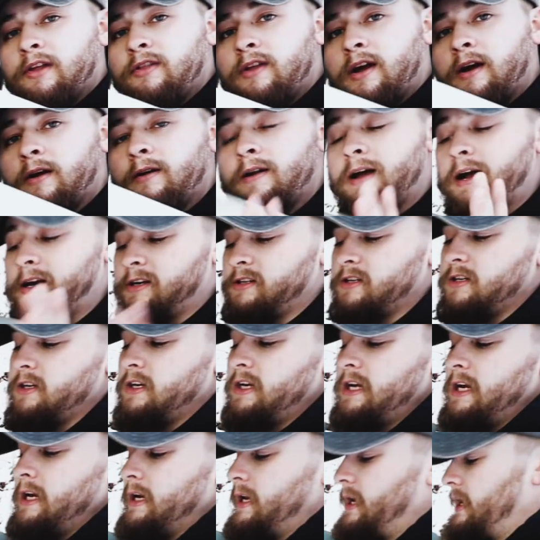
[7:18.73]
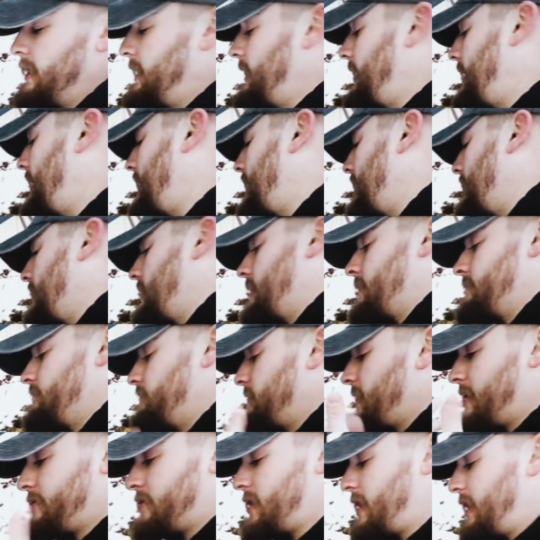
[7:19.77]
in there nice and neat, and
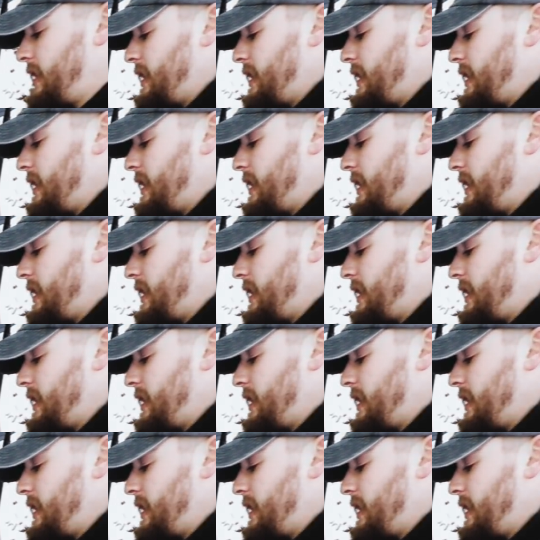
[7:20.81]
haven't had